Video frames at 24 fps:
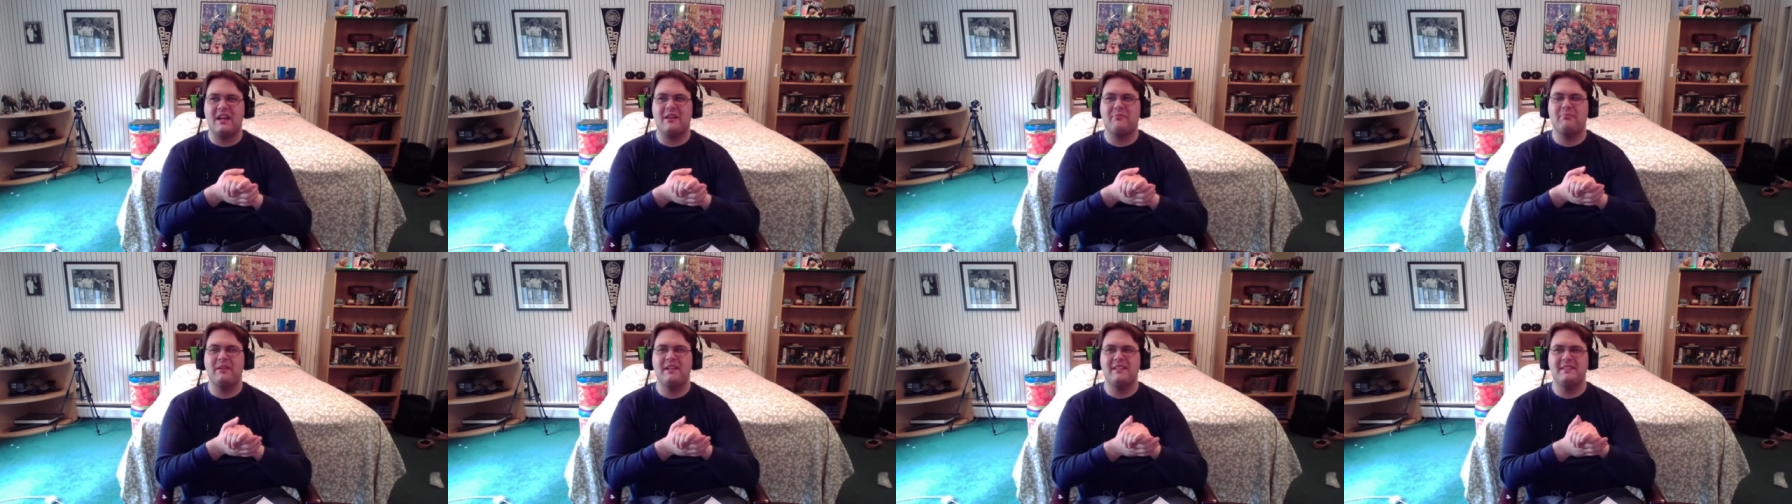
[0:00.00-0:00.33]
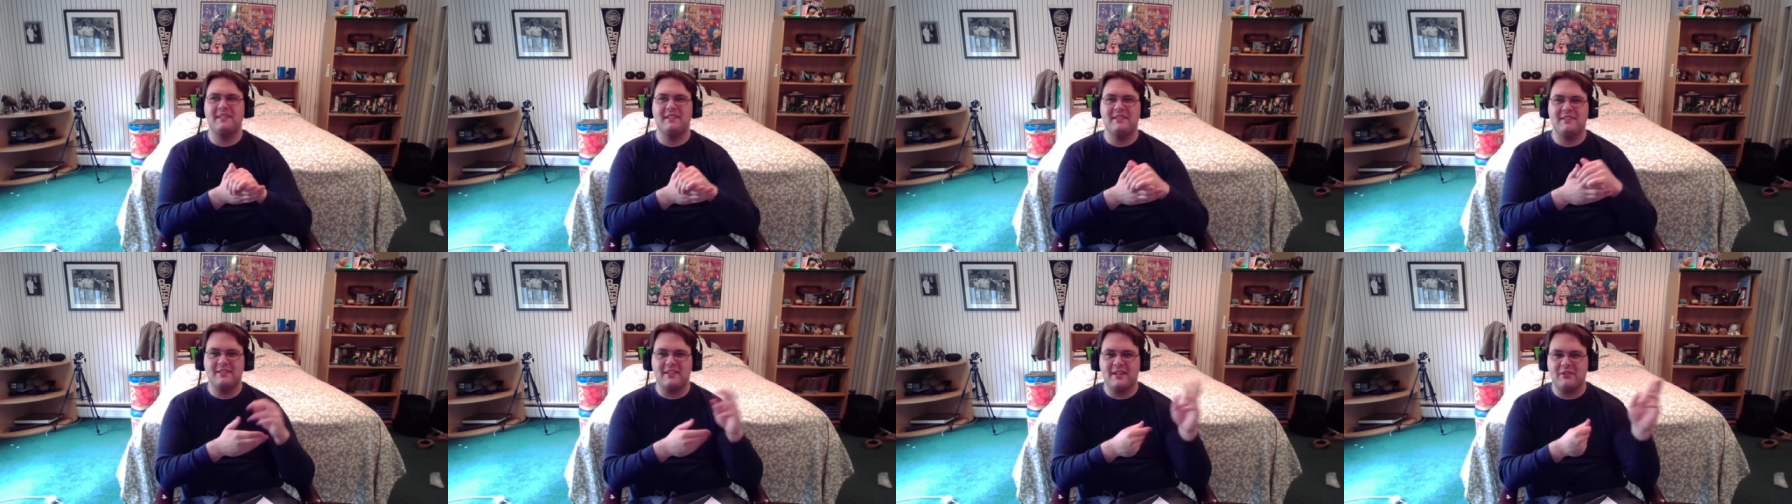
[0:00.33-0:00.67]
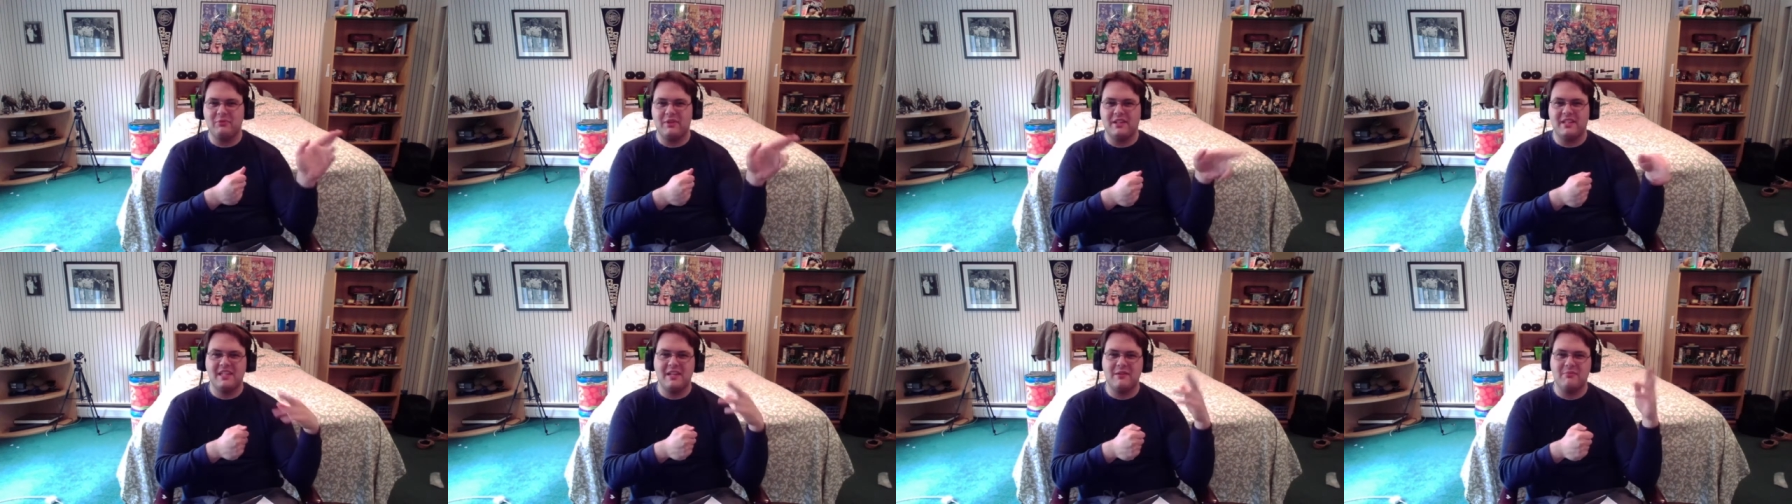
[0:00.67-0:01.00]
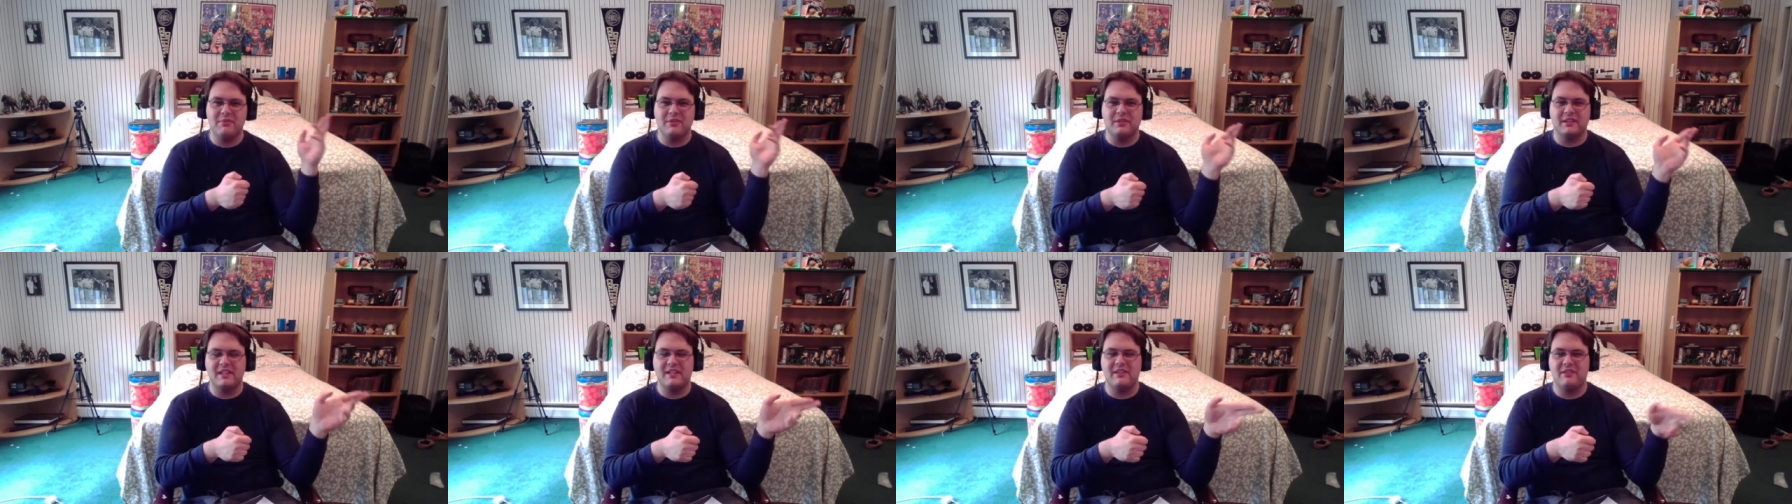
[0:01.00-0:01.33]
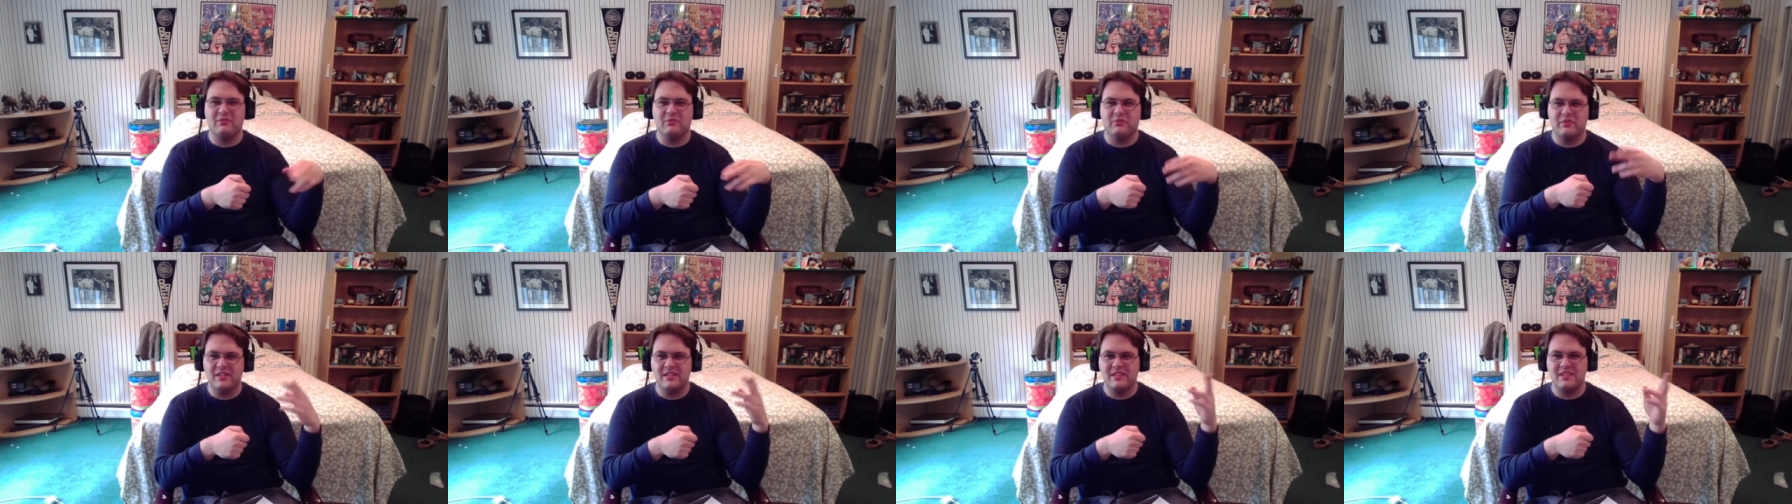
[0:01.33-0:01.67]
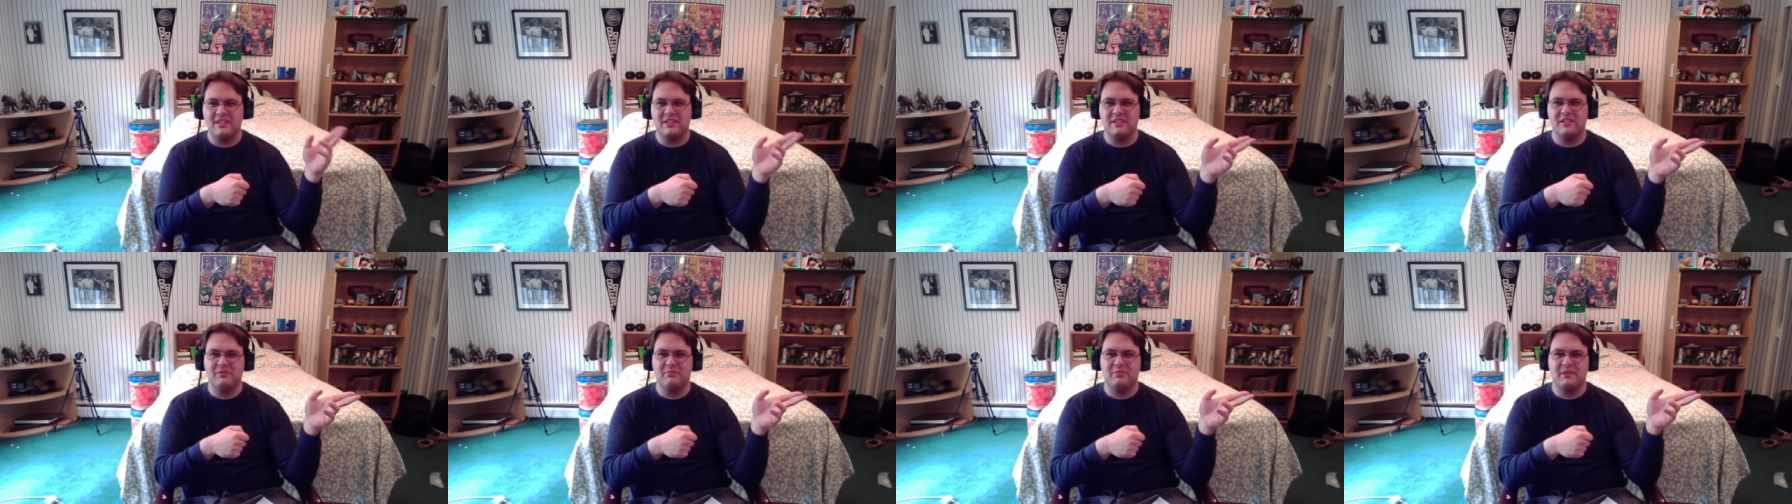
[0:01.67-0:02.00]
basically it's like when Kimberly went
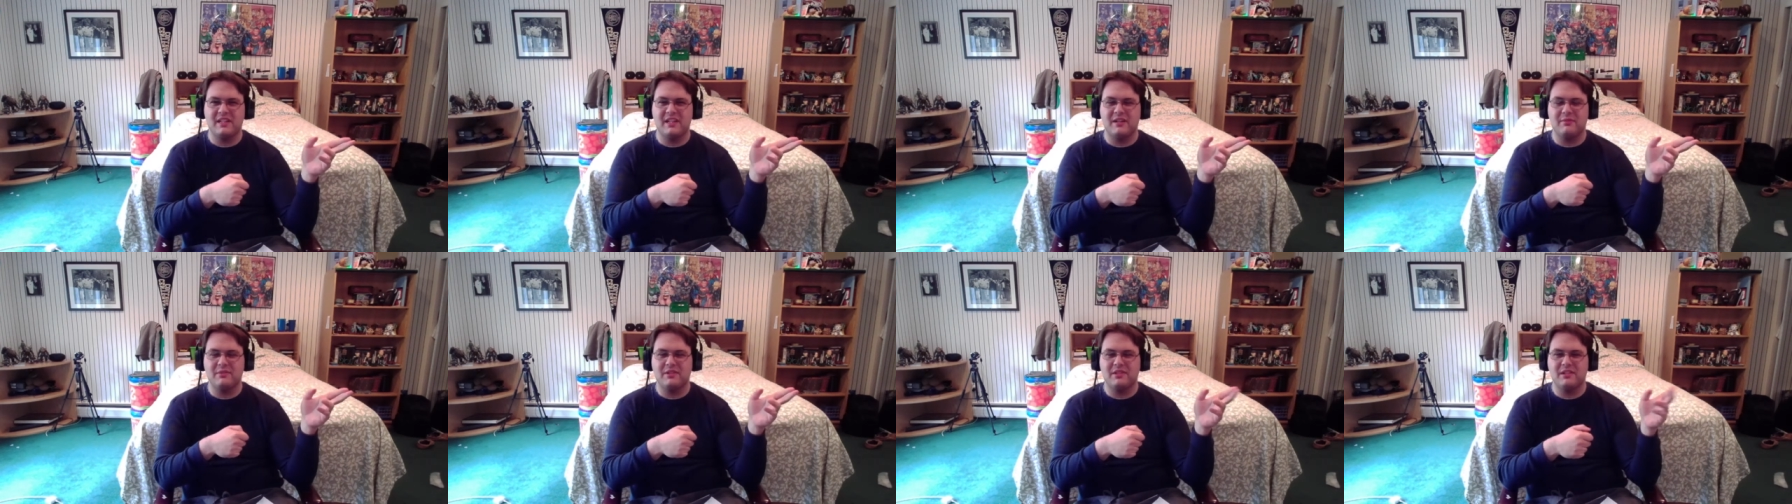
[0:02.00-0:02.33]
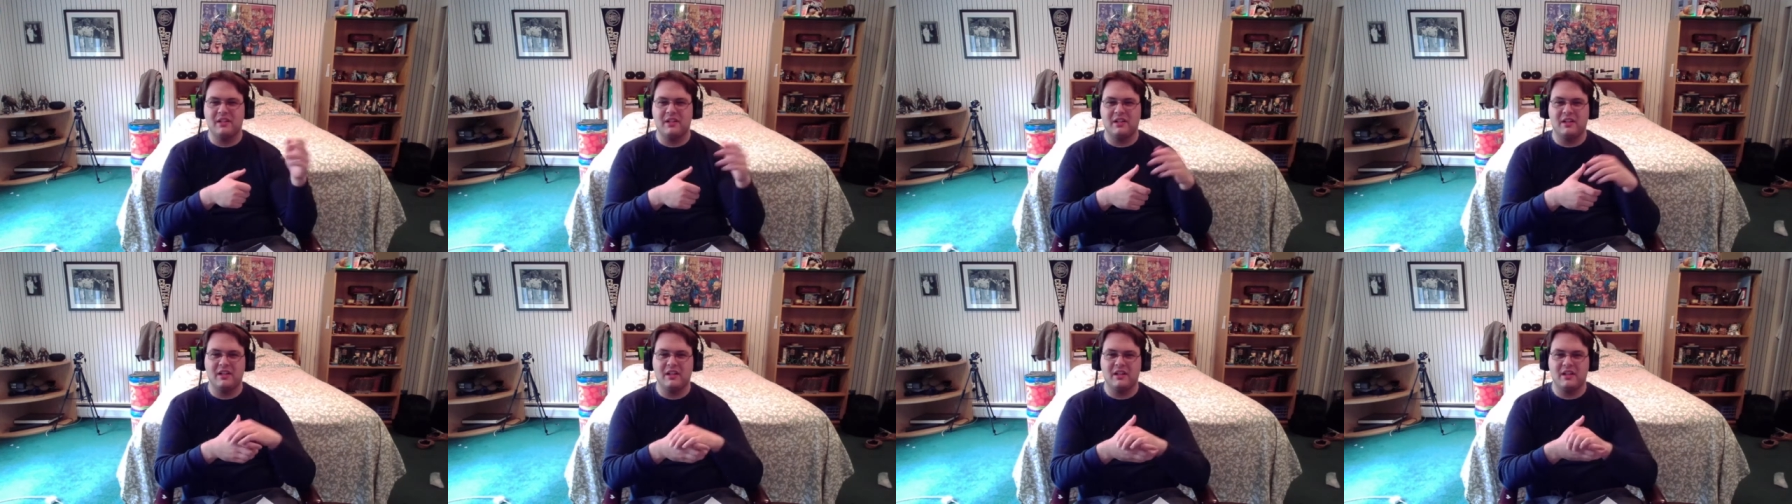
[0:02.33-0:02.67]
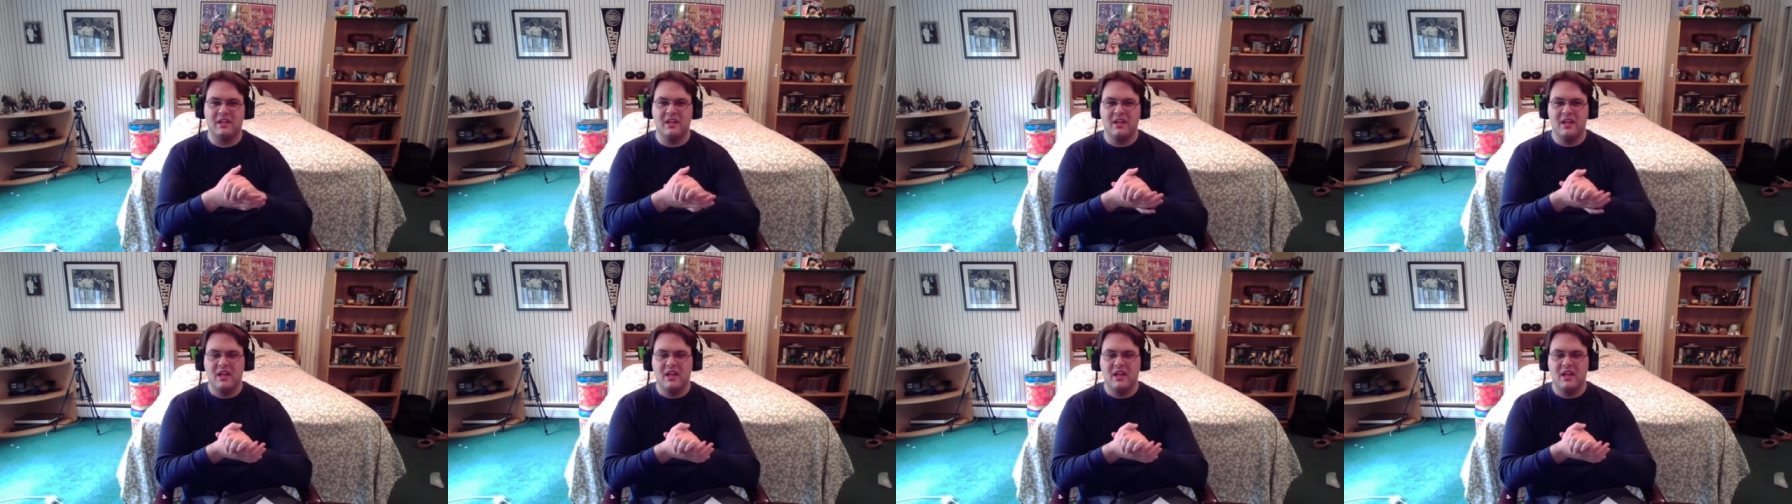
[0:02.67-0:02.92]
to become a